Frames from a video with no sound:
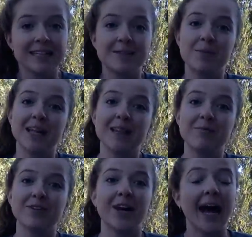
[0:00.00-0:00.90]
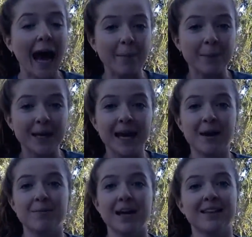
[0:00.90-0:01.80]
to make them feel happy
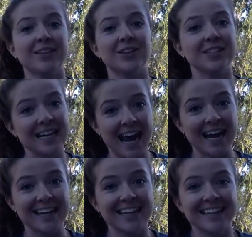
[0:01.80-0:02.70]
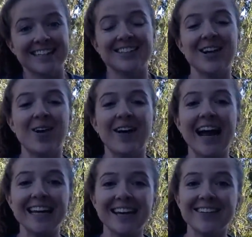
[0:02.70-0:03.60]
and make their day. So
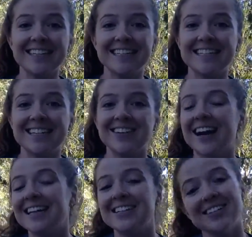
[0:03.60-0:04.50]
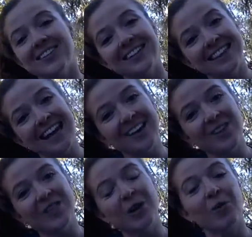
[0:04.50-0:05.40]
I can't wait to see you guys soon. Thank
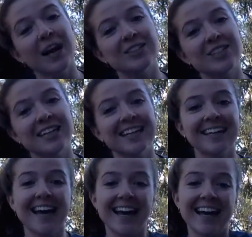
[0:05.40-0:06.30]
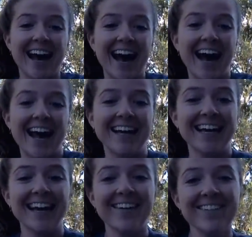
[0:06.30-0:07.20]
you for watching. I
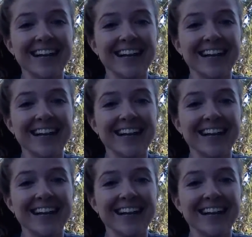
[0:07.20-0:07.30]
can't